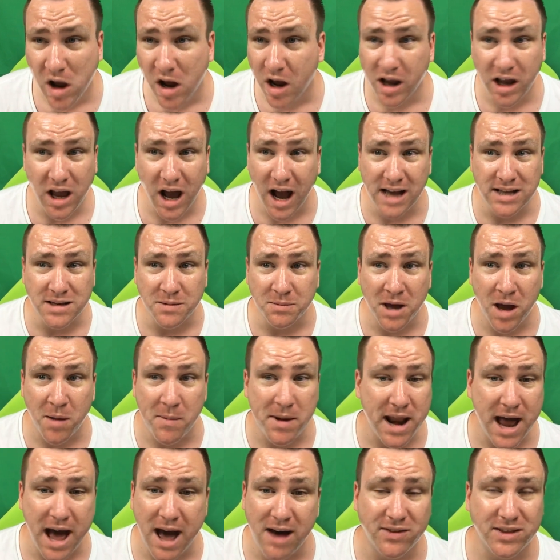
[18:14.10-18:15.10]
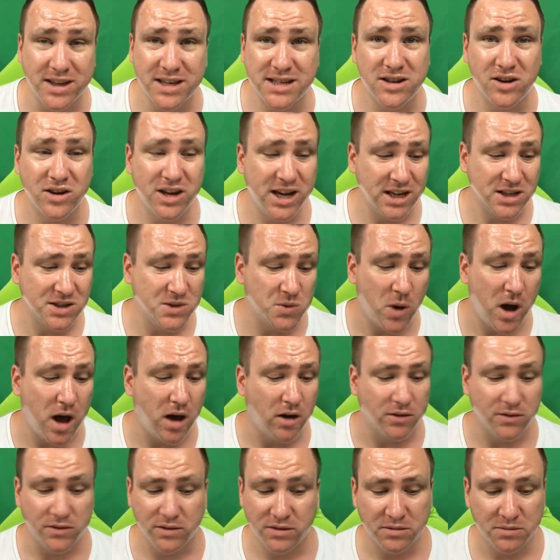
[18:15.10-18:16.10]
Guys, I'm coming out of this looking
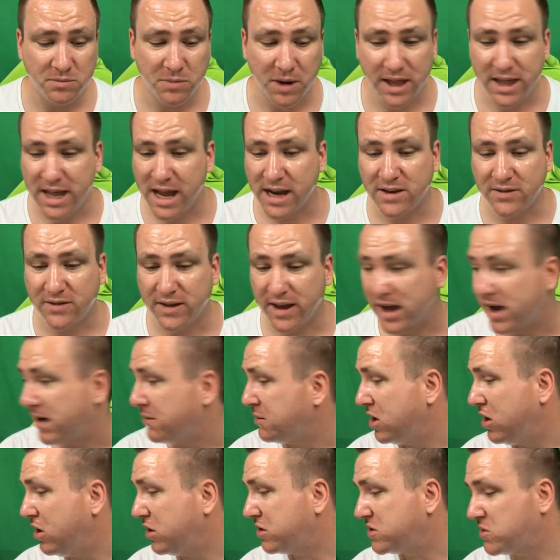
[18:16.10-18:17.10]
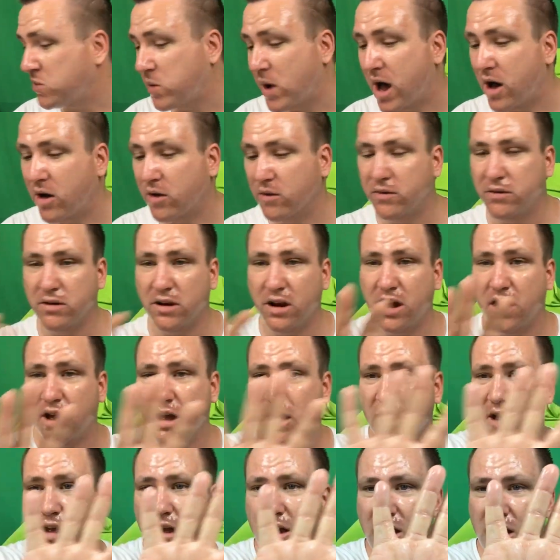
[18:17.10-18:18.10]
12. By the end of it, I'm going to look 12. Look.
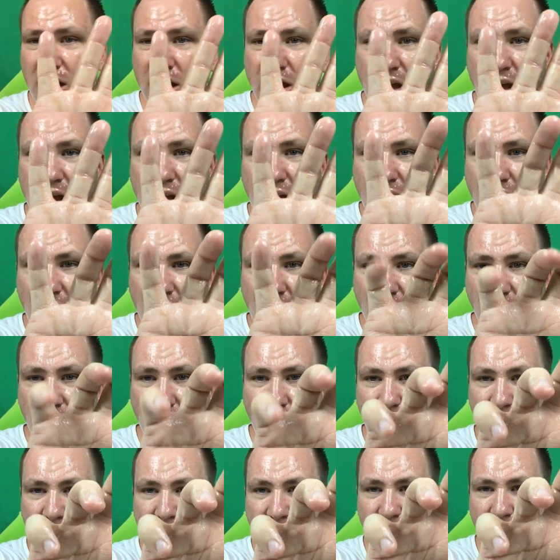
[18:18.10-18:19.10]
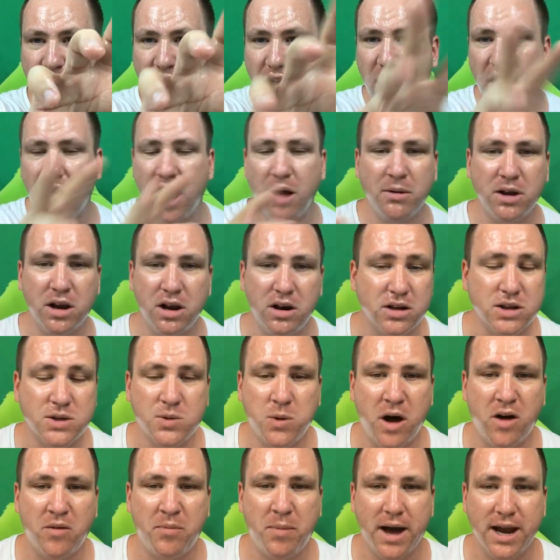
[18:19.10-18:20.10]
Ugh, I'm going to look
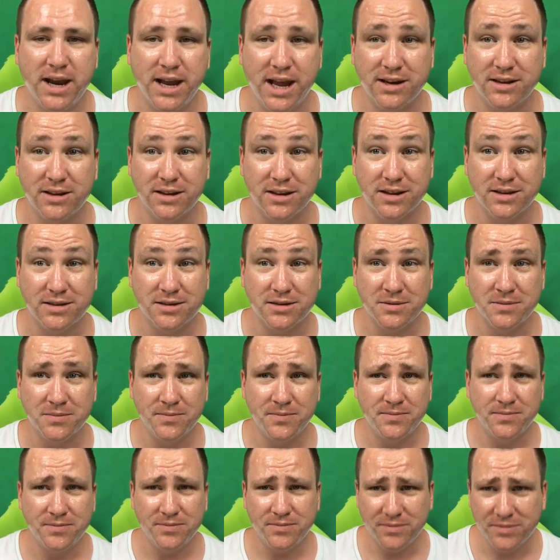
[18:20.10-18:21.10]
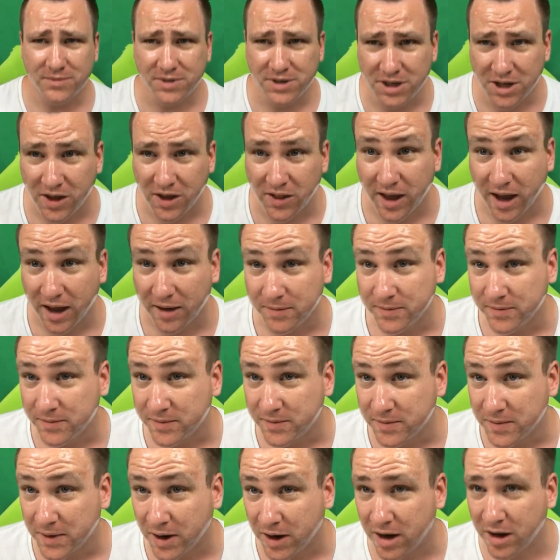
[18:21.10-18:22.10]
12 by the end of this. Do you know that?
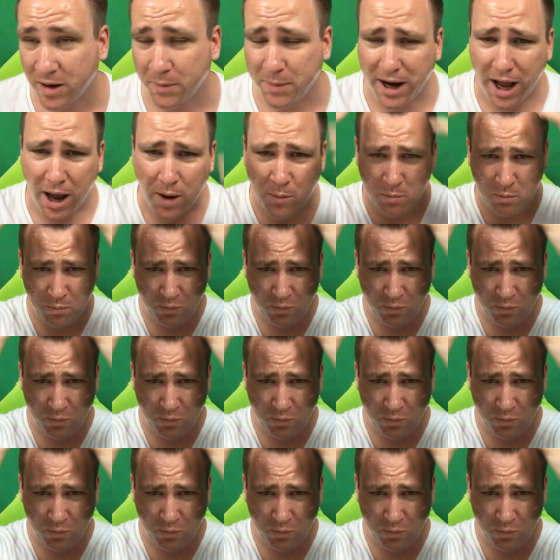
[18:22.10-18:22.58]
I'm going to be like,